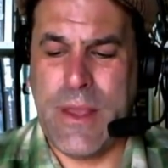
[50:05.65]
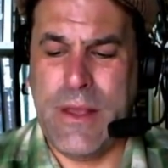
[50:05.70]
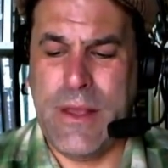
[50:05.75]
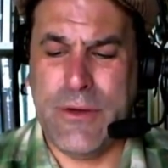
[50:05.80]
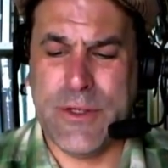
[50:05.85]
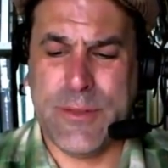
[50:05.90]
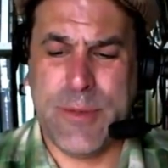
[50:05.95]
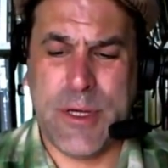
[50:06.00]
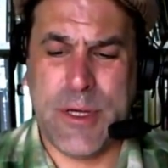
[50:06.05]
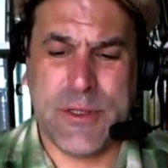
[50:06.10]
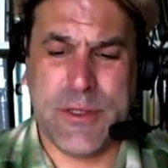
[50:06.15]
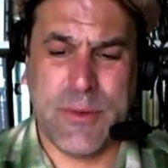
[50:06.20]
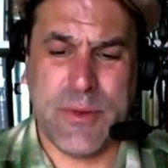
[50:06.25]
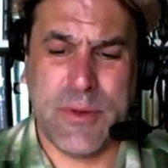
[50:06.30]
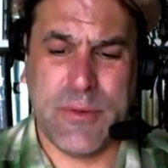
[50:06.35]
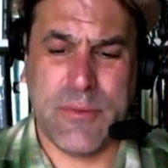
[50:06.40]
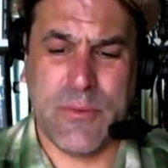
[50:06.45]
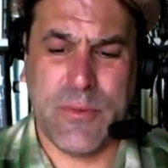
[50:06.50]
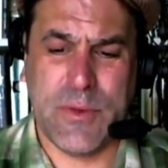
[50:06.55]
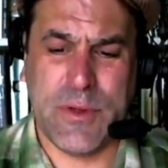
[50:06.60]
You know,
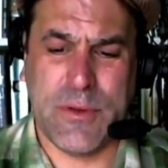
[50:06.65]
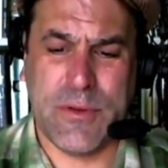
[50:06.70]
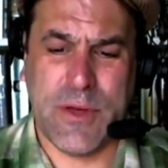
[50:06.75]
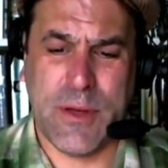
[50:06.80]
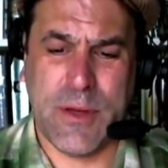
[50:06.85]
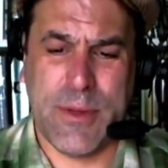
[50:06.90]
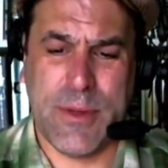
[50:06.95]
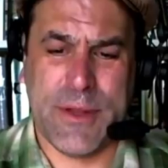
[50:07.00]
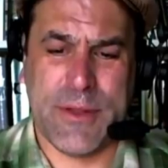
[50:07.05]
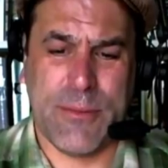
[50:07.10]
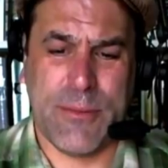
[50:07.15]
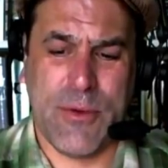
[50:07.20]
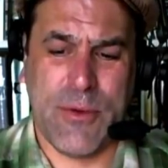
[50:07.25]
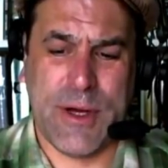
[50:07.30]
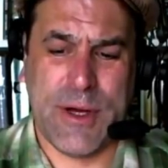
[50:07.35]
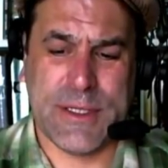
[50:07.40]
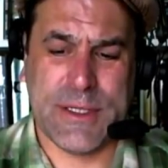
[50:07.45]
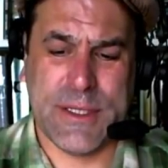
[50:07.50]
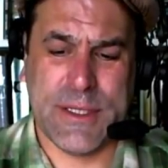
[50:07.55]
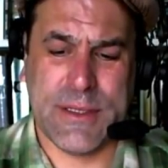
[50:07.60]
especially when you think about the
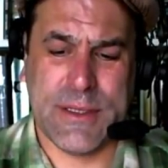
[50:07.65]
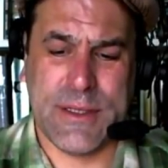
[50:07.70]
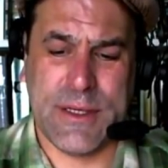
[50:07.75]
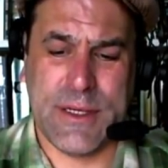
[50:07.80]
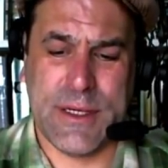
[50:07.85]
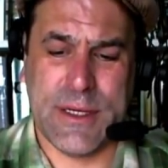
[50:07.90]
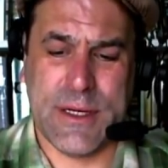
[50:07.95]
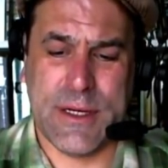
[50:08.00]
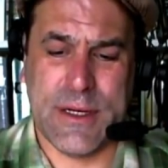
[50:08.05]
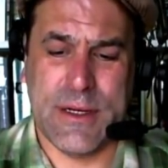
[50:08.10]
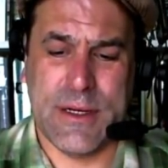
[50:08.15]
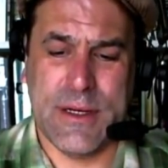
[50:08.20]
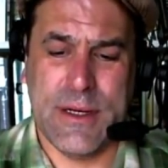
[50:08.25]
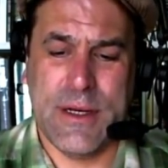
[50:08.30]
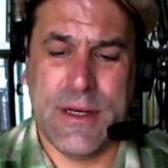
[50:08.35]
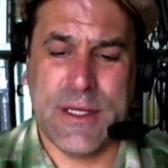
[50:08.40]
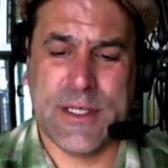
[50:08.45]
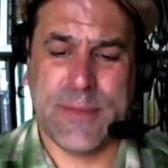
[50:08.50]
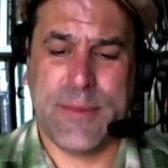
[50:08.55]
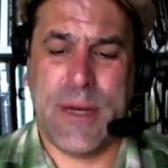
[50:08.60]
price that the
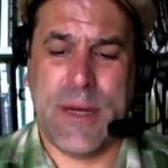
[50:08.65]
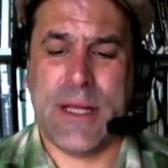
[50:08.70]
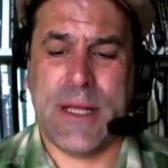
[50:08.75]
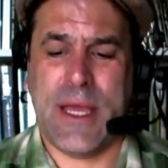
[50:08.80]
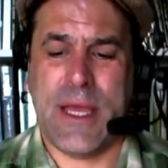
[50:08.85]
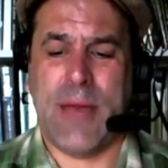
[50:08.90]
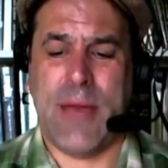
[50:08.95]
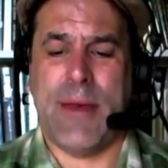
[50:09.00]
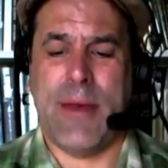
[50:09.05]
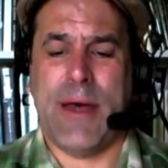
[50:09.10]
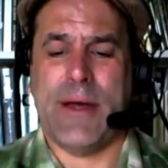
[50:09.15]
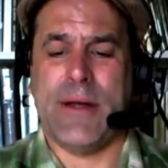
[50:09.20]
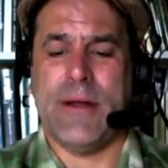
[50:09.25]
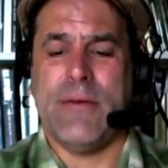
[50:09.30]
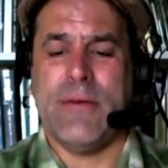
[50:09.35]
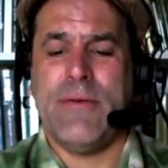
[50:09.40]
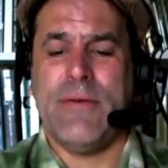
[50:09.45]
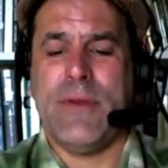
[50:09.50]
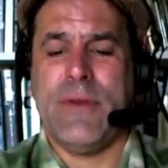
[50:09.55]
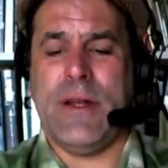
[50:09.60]
spot came out
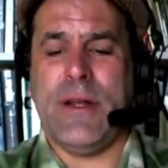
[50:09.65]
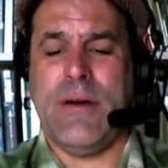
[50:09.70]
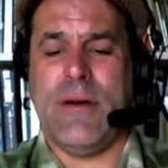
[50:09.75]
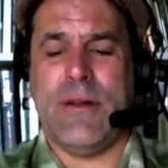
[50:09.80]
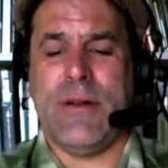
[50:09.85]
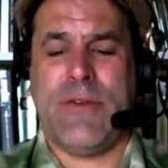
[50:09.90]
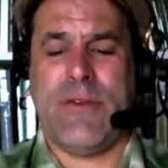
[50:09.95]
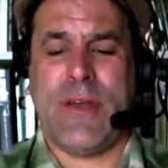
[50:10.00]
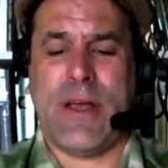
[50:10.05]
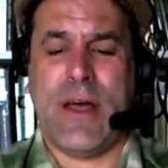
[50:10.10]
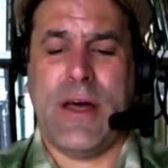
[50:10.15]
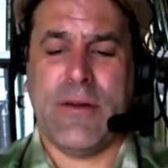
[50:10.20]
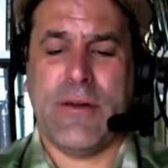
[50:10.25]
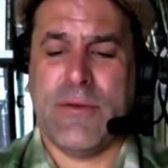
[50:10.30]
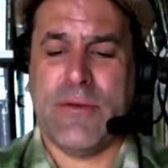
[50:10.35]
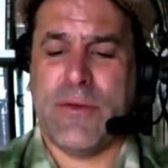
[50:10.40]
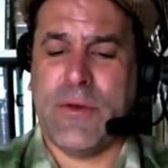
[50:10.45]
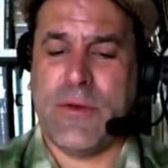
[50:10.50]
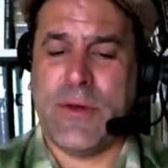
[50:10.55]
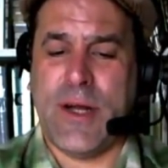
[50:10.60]
of, you know, and it's like
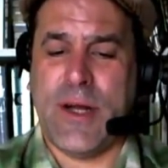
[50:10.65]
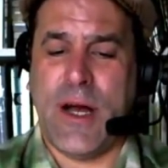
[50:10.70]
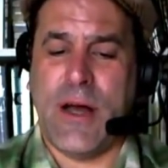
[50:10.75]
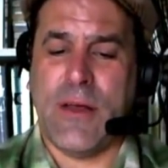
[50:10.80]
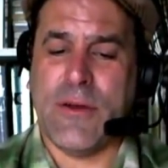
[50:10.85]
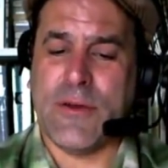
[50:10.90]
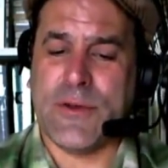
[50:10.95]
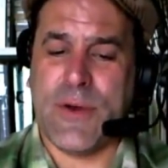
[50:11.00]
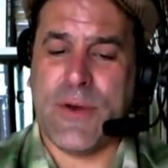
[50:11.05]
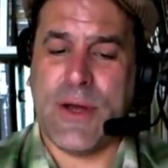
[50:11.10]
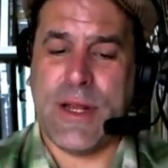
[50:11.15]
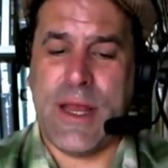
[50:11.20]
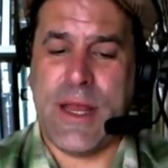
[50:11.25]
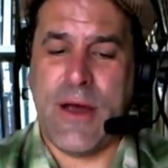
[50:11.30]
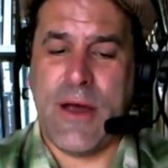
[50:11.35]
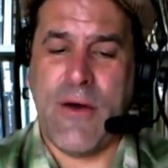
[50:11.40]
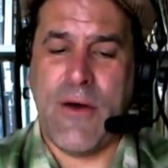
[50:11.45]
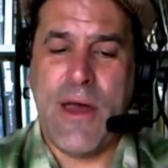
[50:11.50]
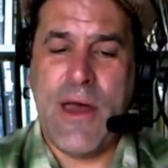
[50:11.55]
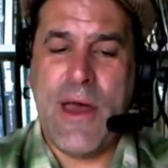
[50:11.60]
$130 right
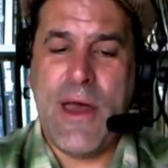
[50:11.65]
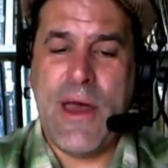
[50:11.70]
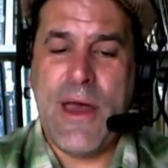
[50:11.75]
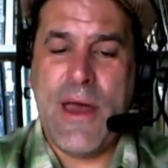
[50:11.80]
now.